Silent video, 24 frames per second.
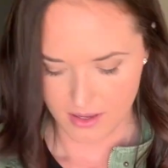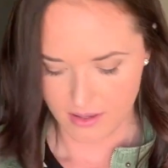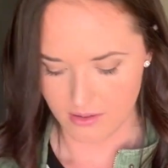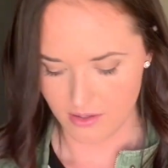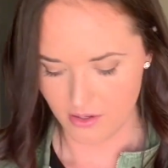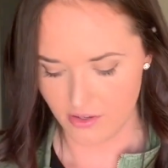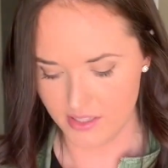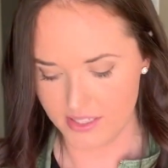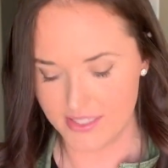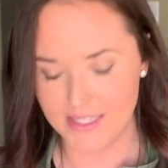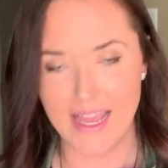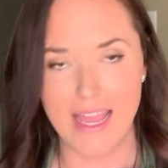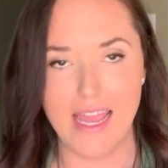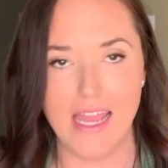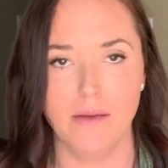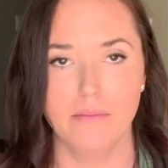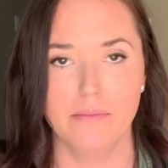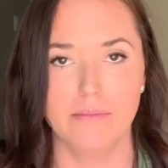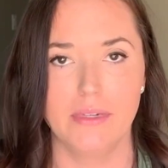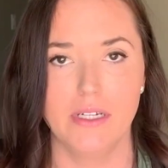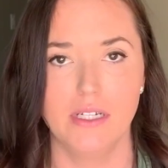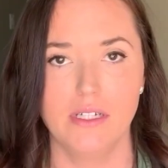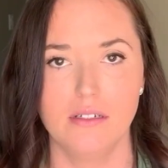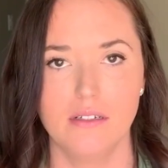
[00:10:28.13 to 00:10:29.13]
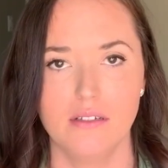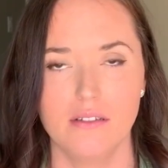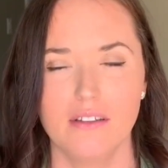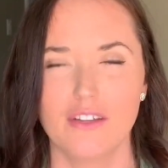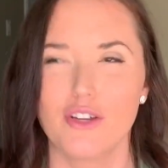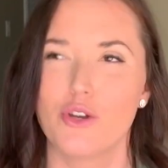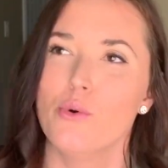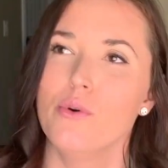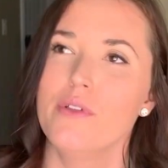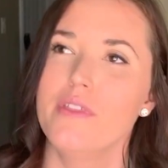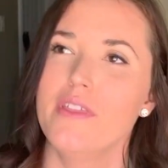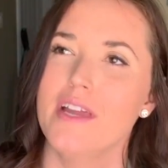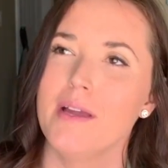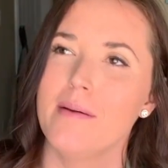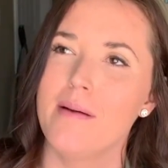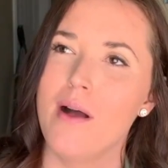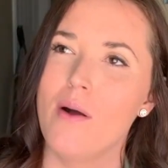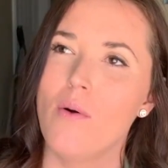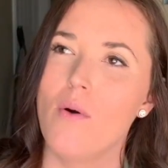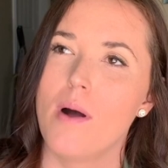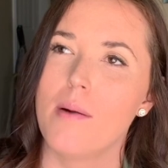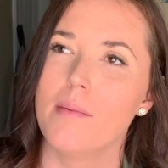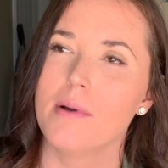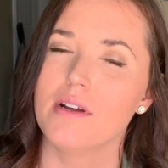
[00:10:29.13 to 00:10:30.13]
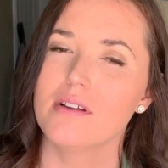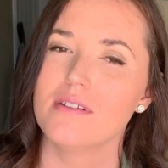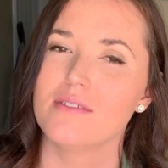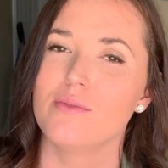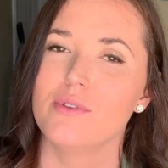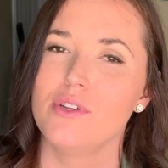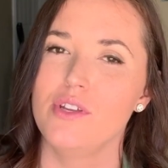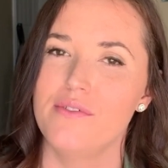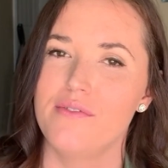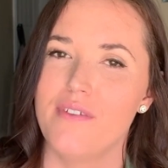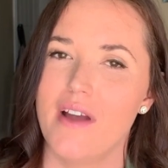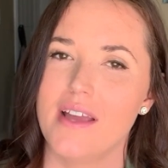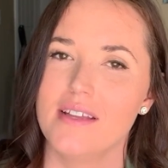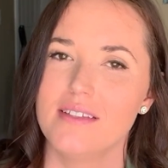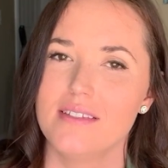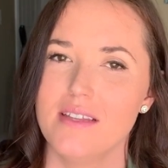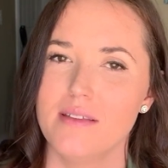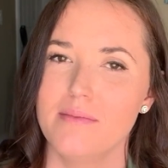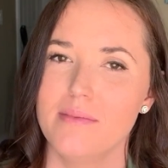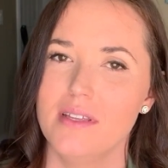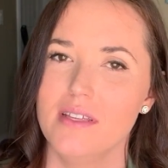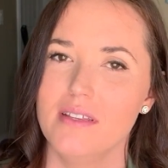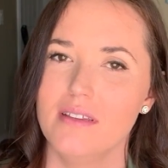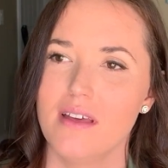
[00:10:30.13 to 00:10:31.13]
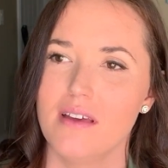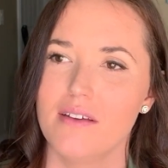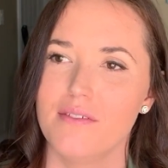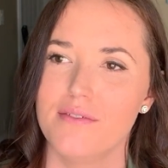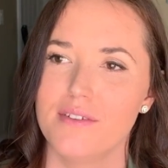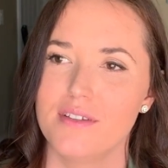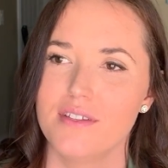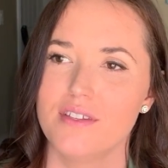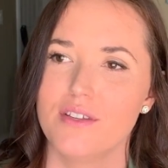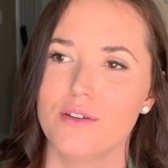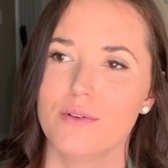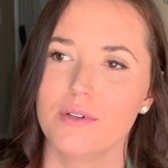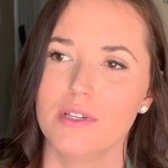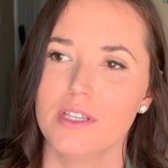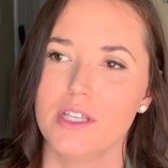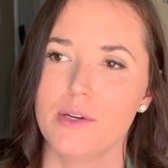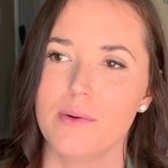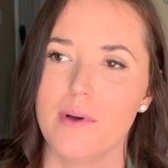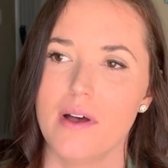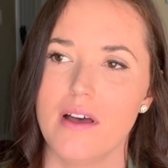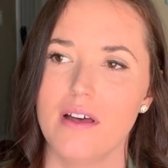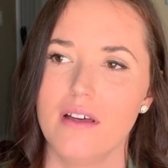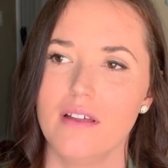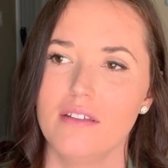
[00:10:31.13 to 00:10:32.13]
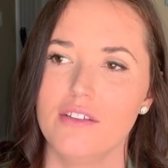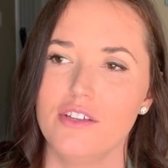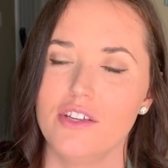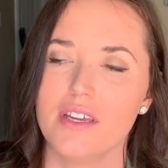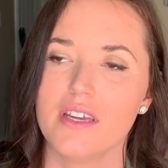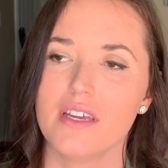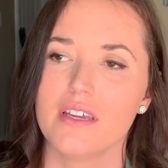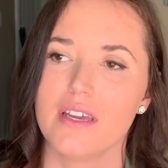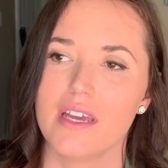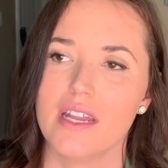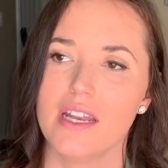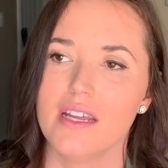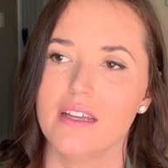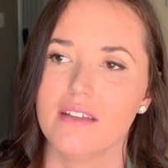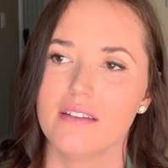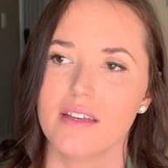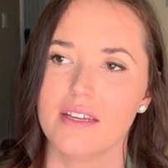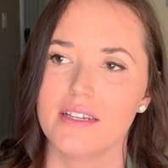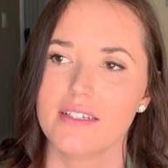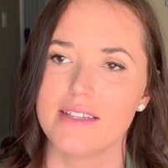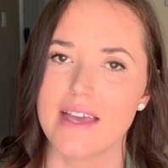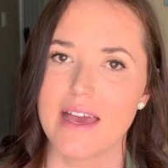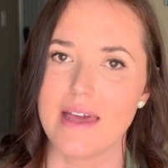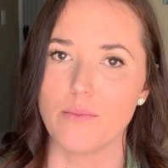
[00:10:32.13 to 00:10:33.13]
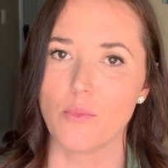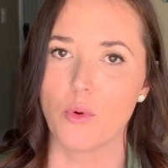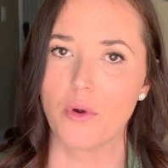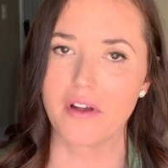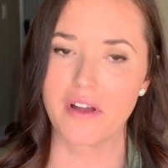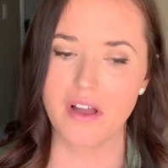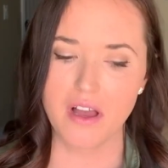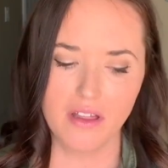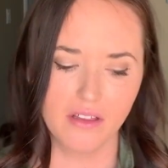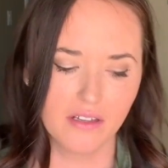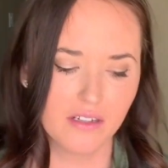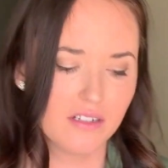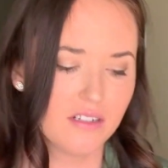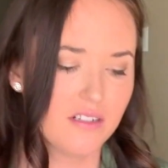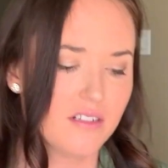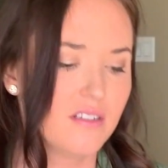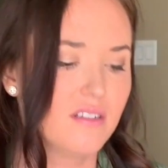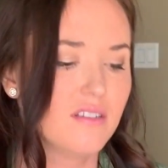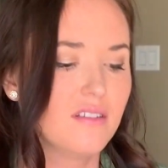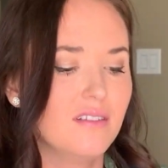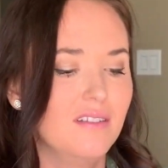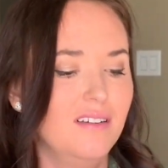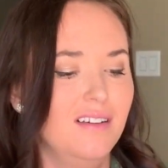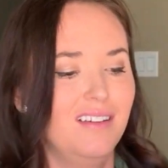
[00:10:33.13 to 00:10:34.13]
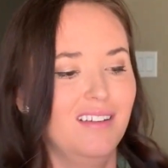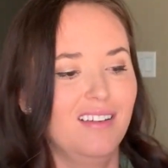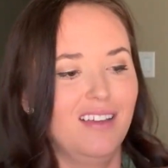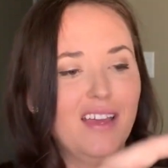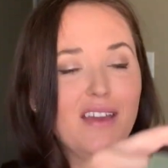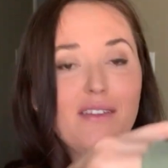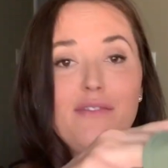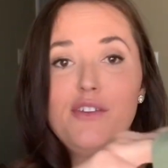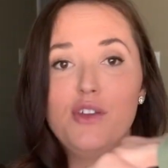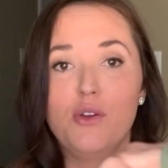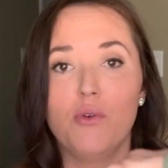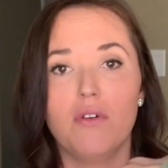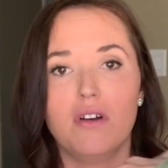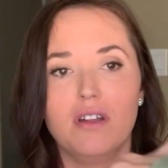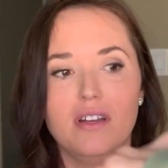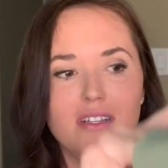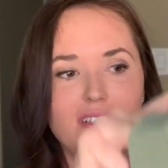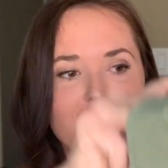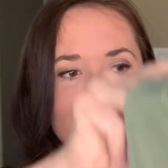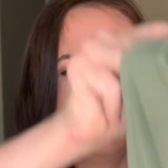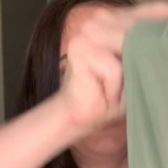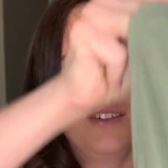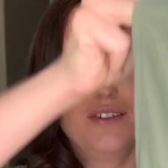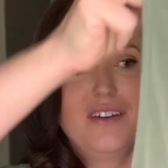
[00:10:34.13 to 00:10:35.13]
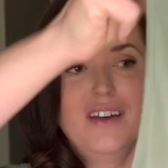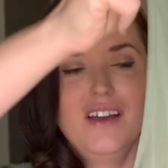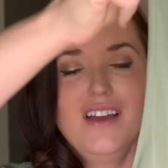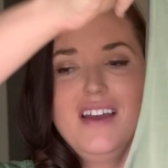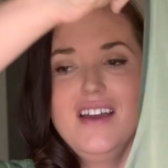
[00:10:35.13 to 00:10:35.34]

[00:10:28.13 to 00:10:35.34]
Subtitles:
They're the same. The cool thing about Walmart is when you find something that fits you really well, you can get it in like 10 more colors if you wanted to.